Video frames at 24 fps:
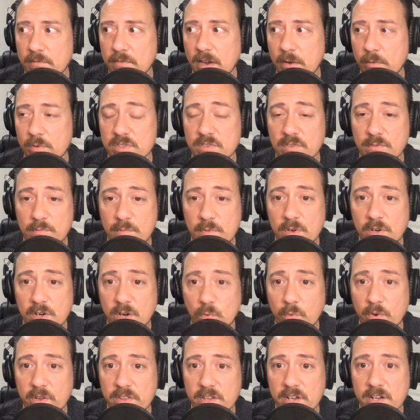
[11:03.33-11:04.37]
was familiar
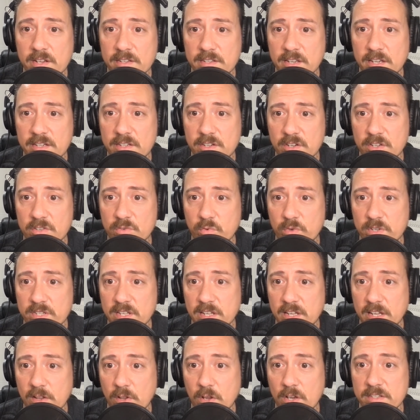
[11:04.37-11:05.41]
with it because I just
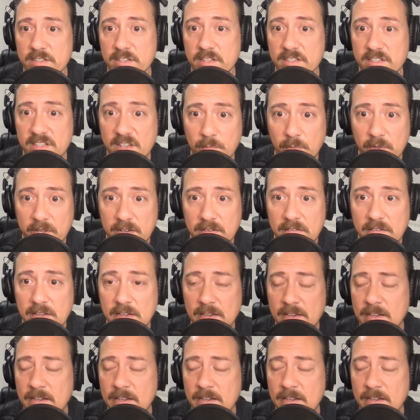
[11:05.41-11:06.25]
recently lost a sibling.